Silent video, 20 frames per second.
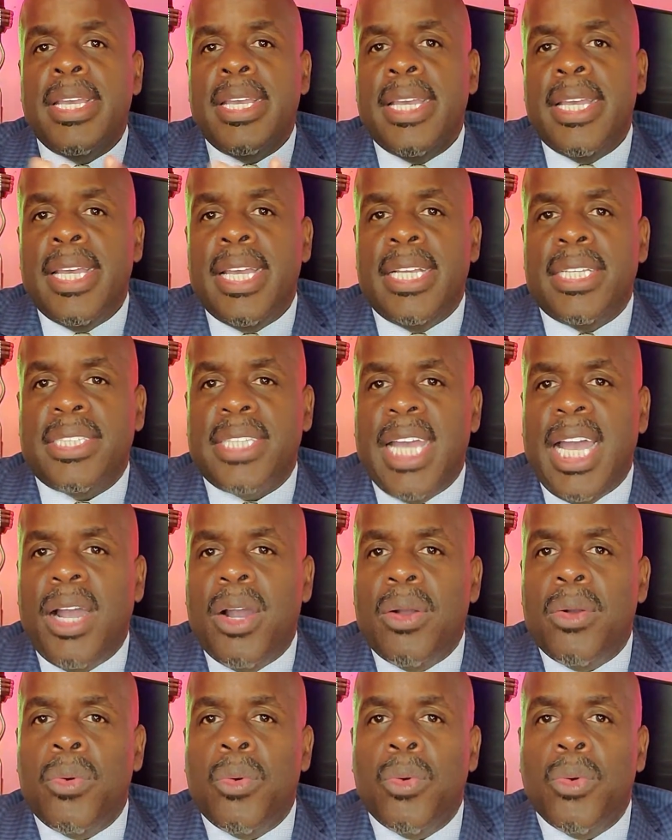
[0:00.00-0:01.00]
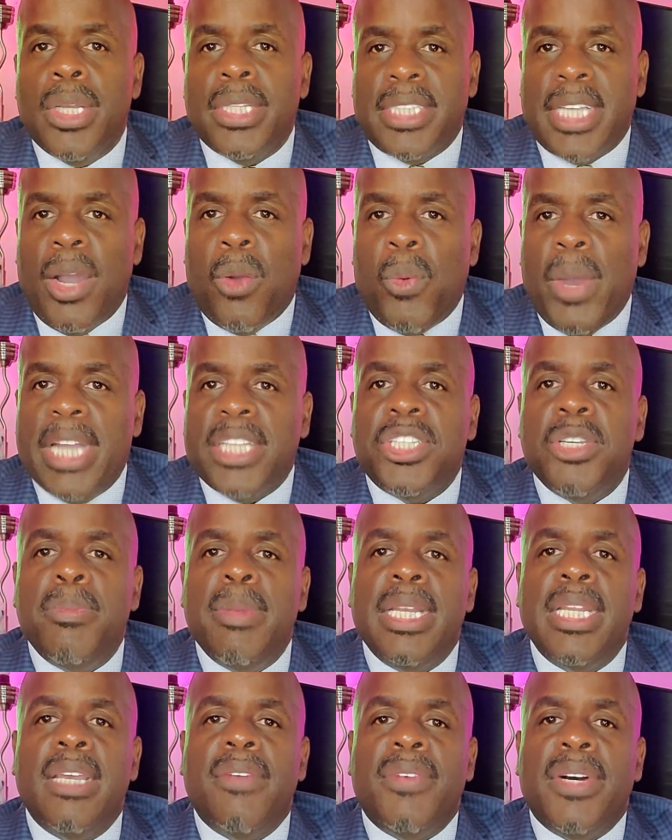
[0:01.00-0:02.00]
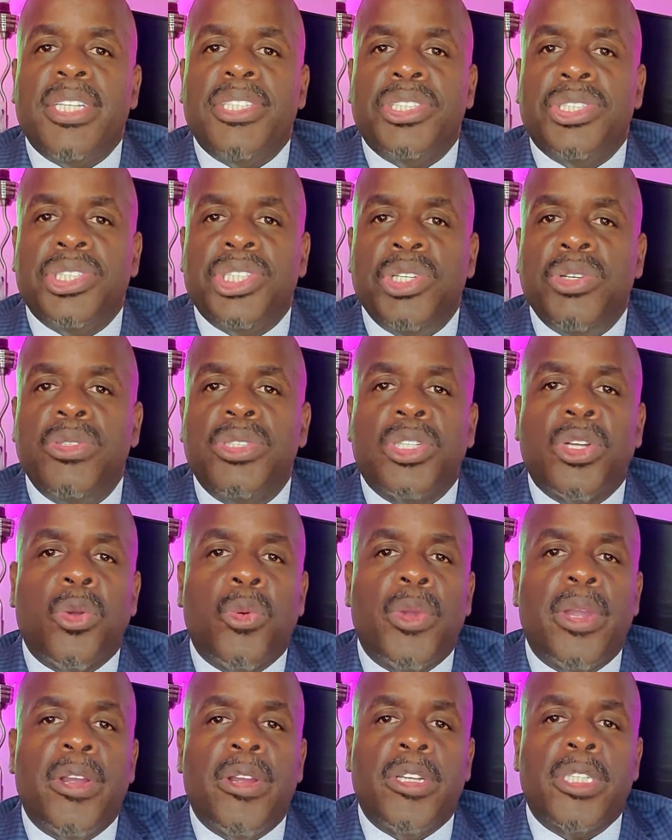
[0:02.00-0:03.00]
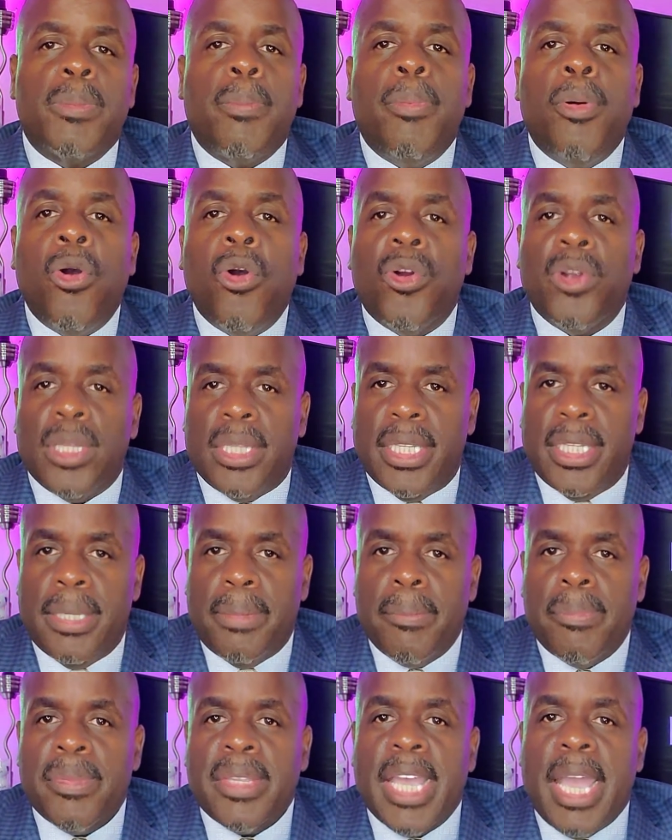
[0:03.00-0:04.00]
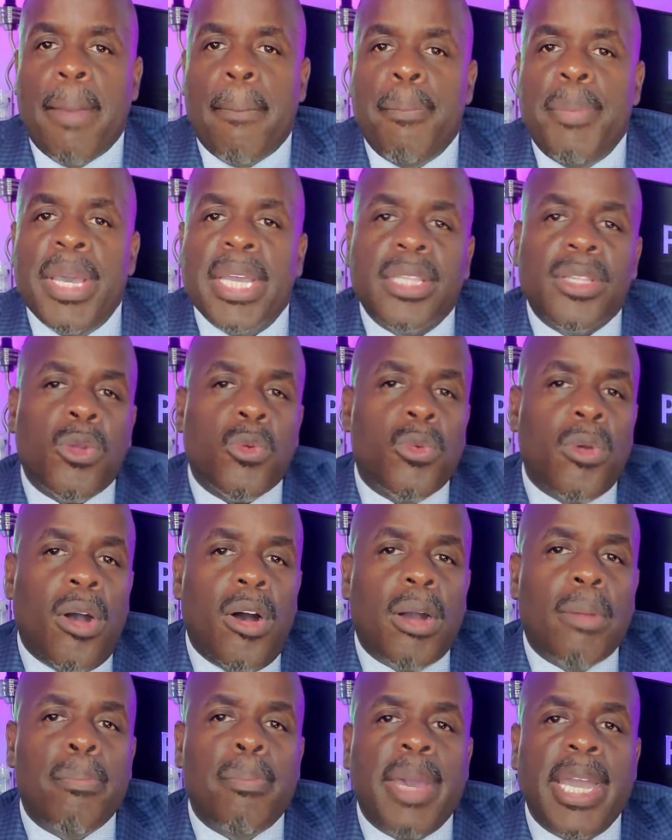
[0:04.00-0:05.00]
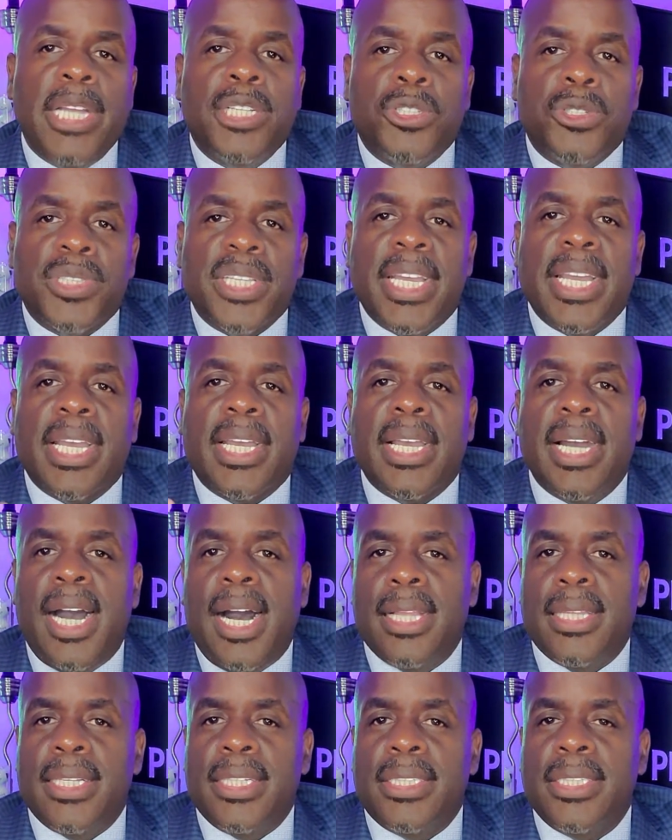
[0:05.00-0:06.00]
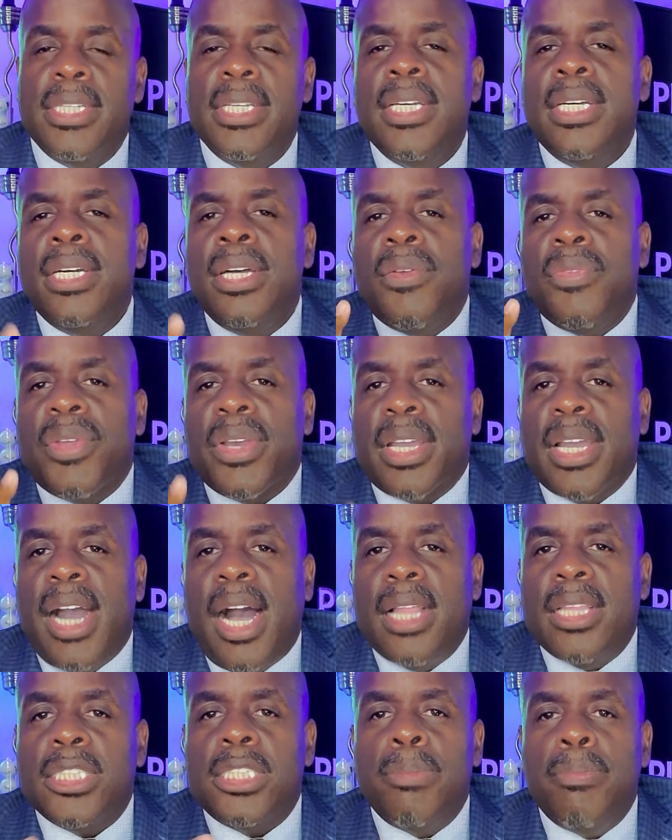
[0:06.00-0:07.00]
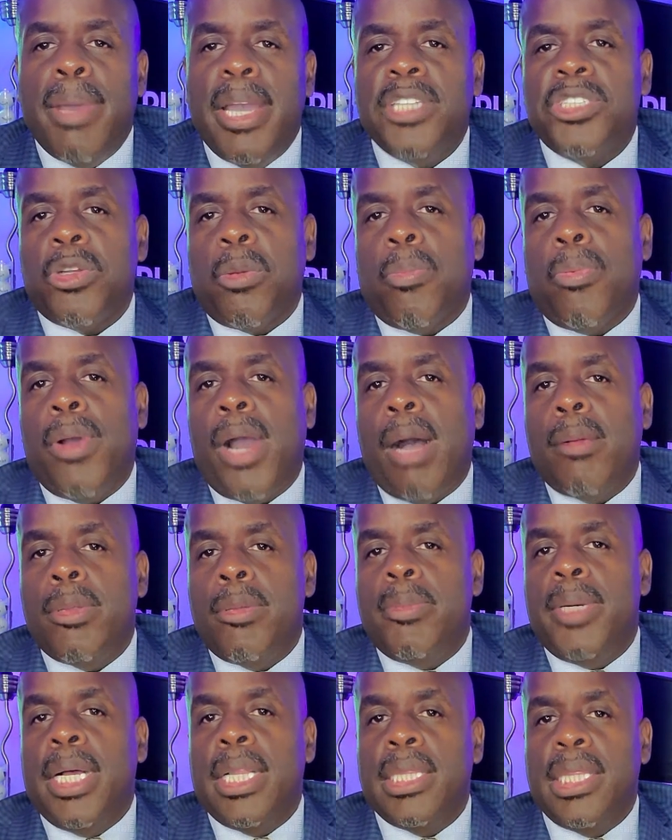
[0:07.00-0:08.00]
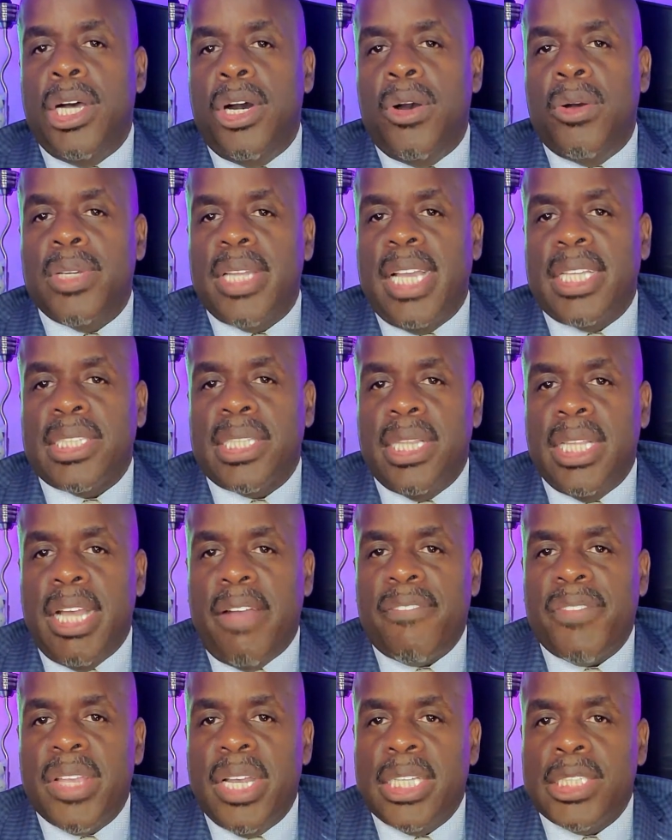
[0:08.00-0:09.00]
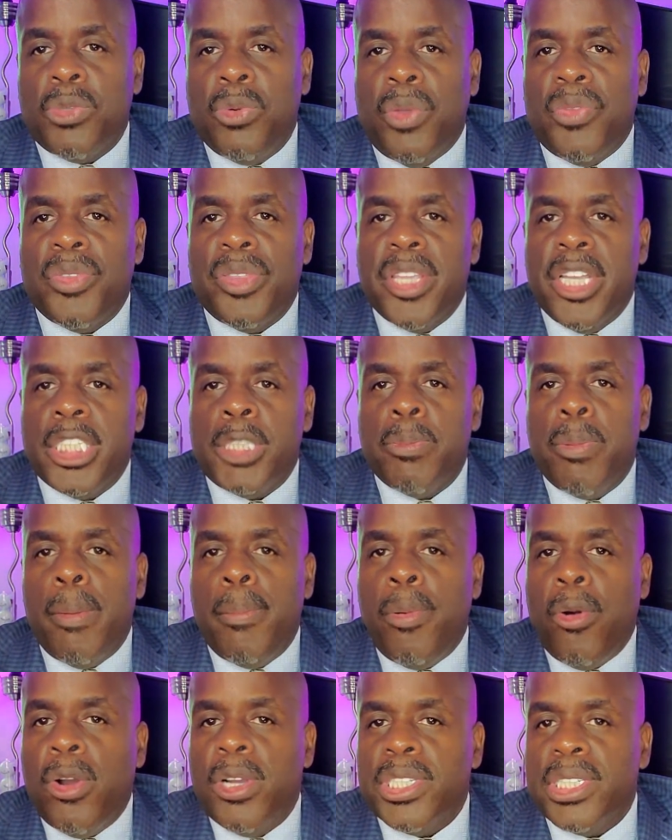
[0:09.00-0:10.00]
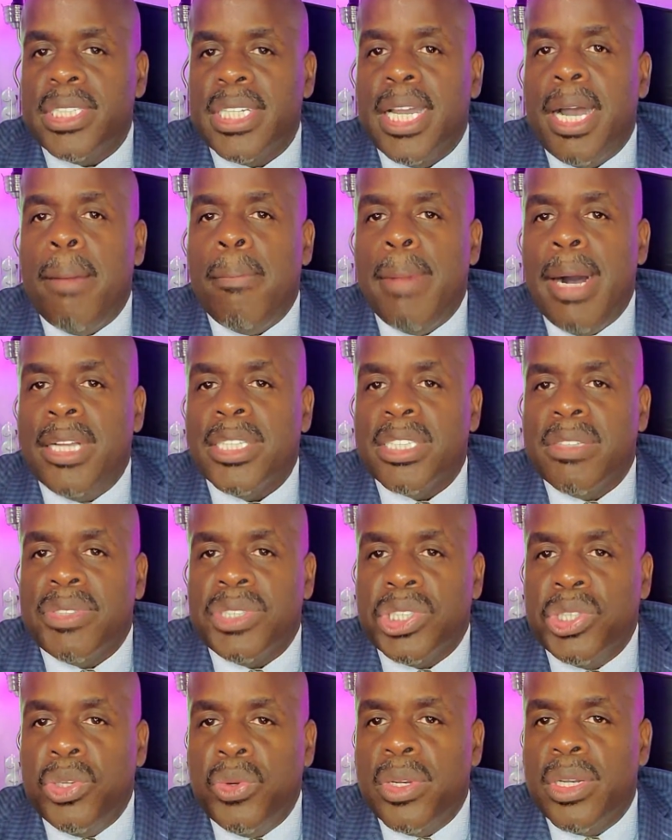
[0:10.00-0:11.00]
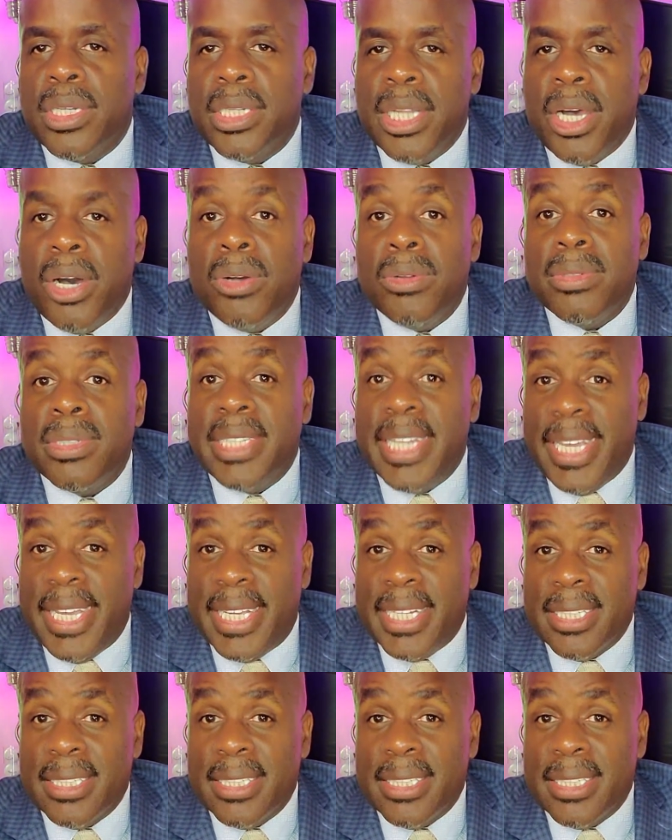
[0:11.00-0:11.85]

is that way too many of us choose careers poorly and pick the wrong majors in college. The college major problem alone has left us with disproportionate amounts of student loan debt.